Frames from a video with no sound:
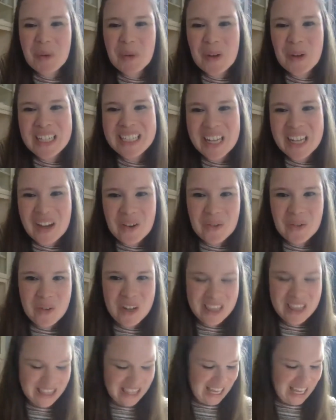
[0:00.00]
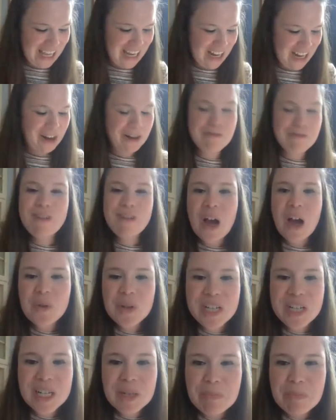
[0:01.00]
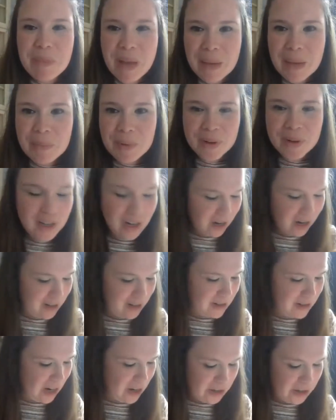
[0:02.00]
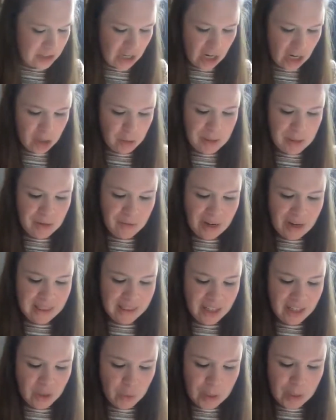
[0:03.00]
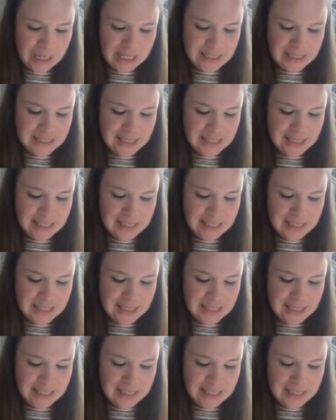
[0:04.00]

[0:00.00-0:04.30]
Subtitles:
point out what our founding paper, our document right there, what it